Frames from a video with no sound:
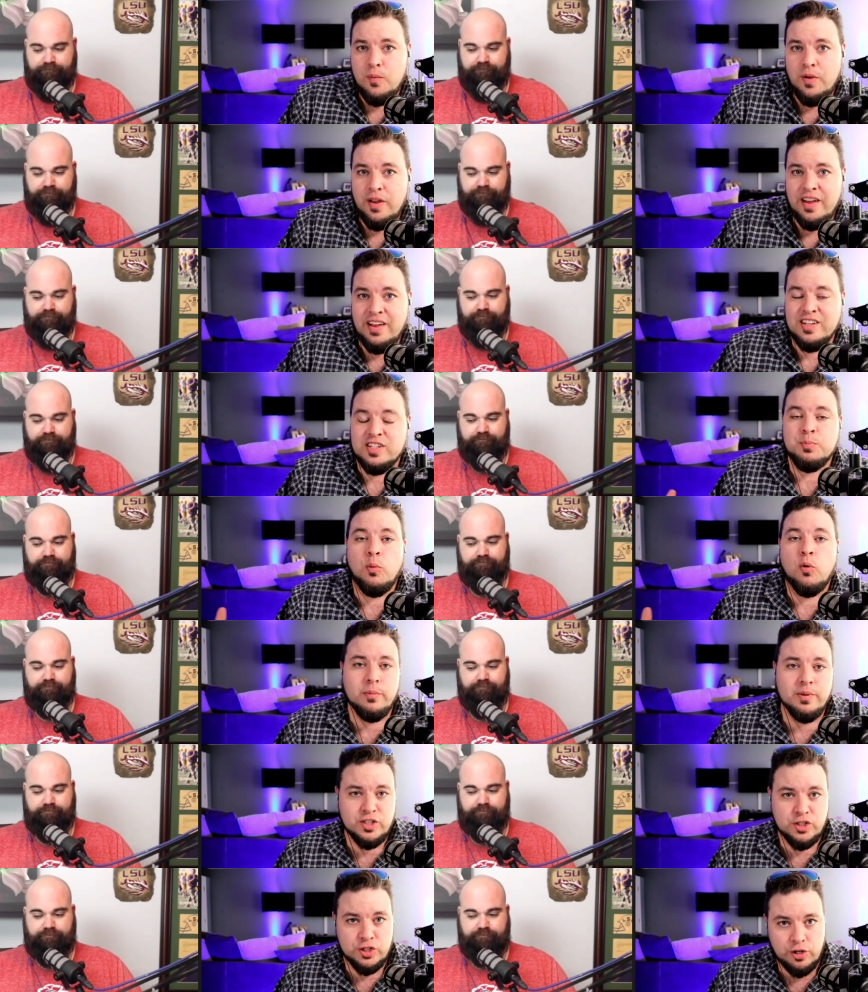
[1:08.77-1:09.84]
Speaker 1: is more
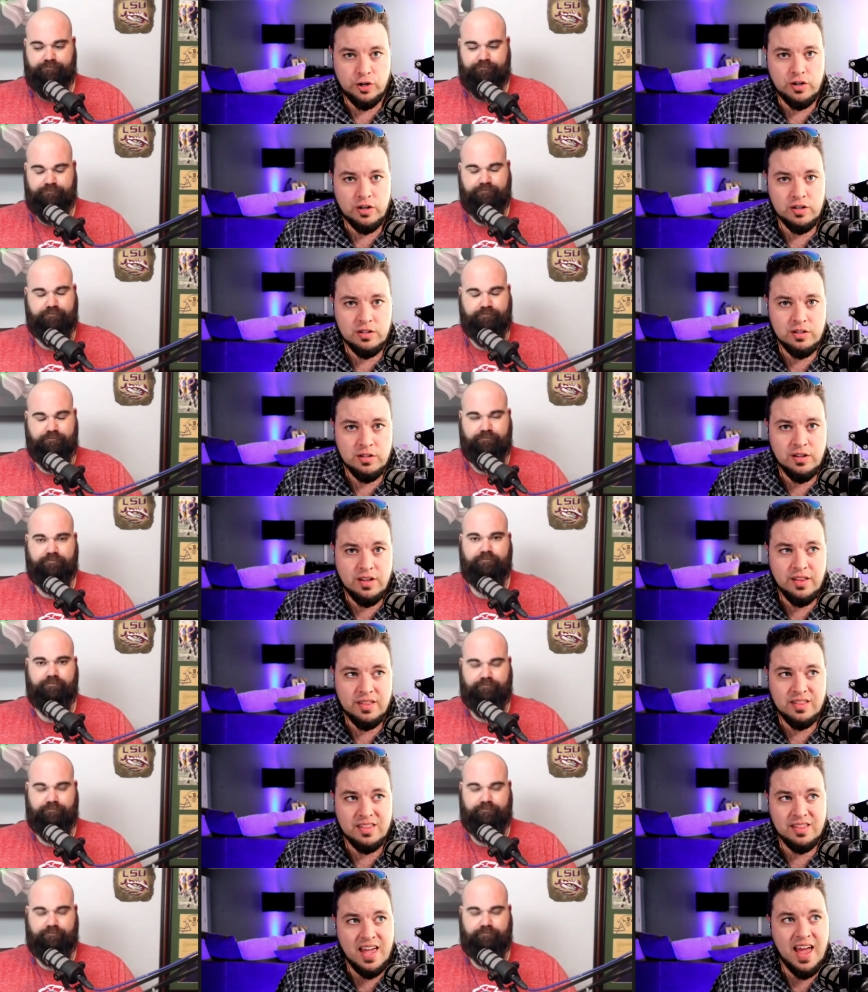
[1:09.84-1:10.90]
mature
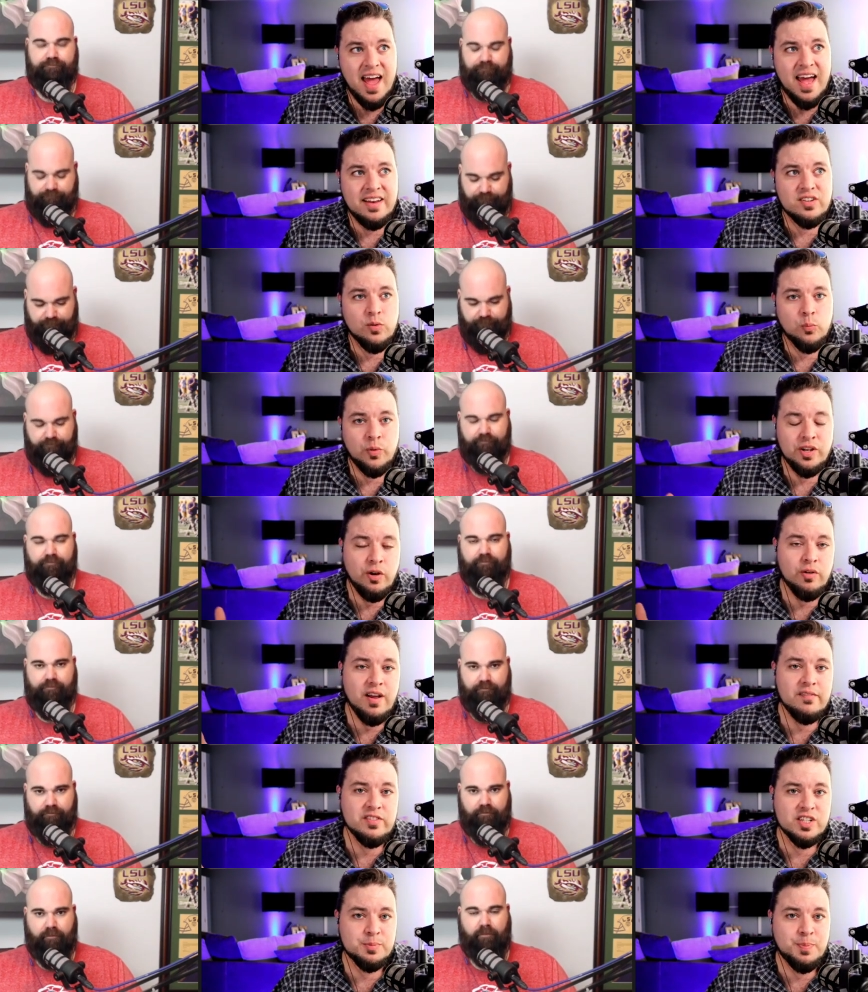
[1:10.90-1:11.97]
that we don't have
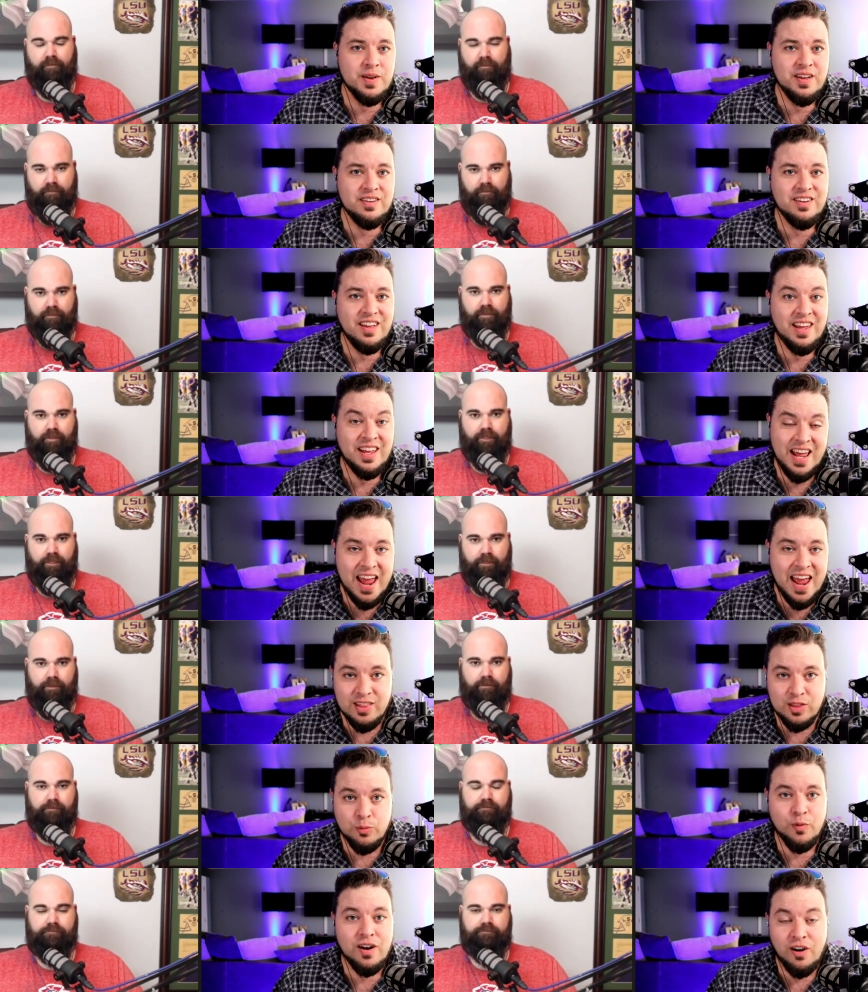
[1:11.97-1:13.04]
to spend an eighth
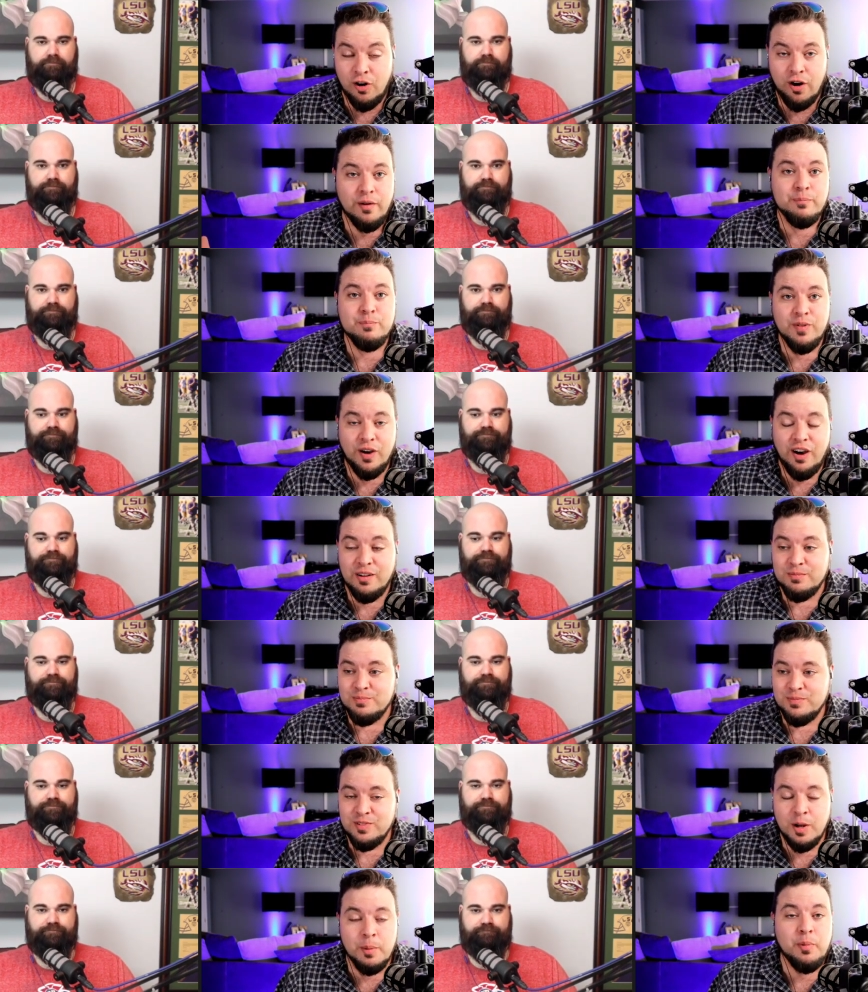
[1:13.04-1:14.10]
round or a, a
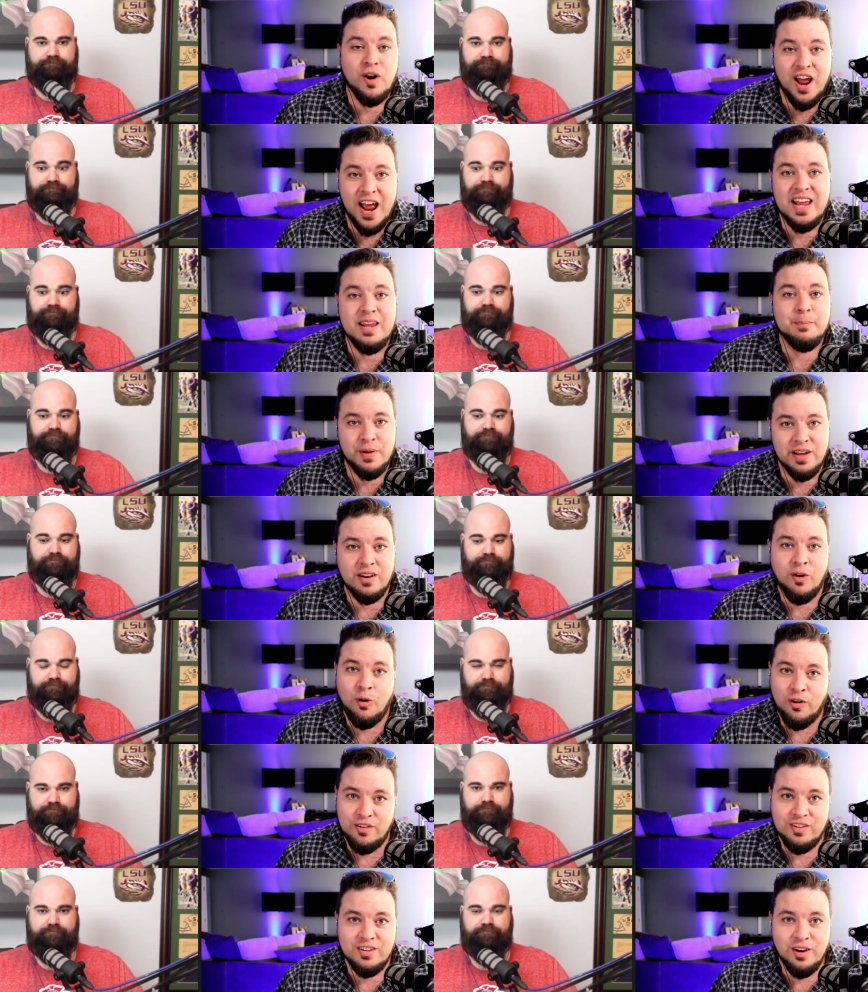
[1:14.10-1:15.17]
number eight pick
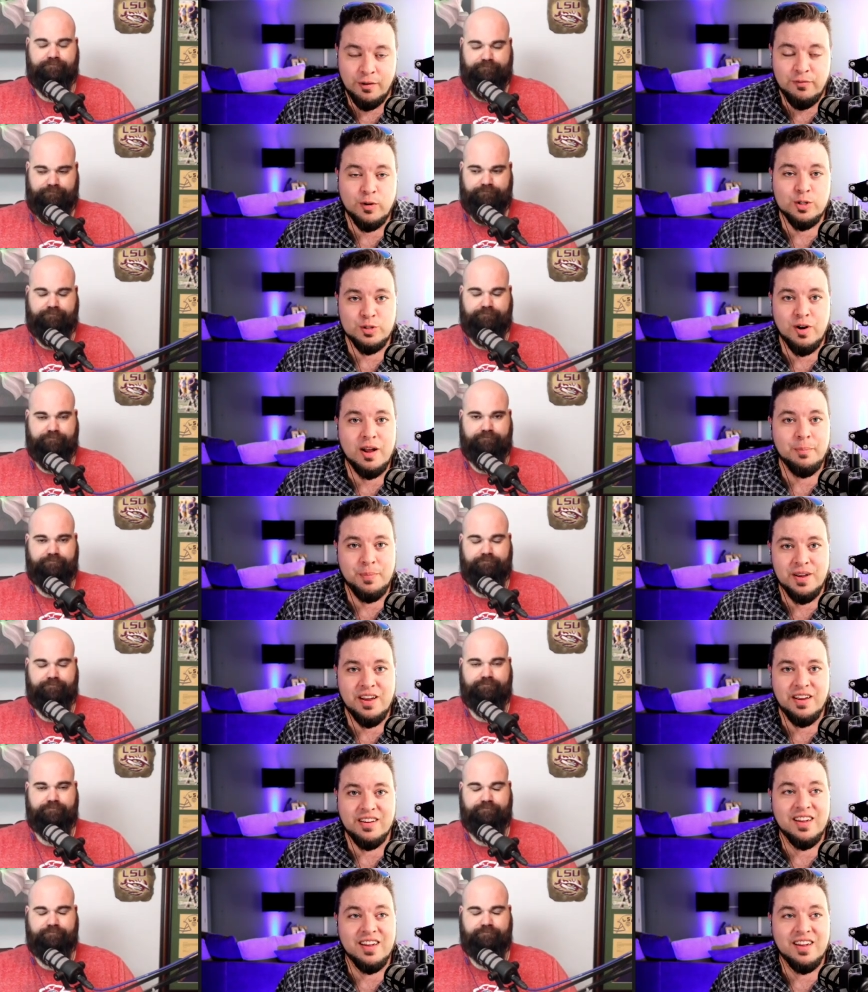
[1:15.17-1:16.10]
on a first round pick.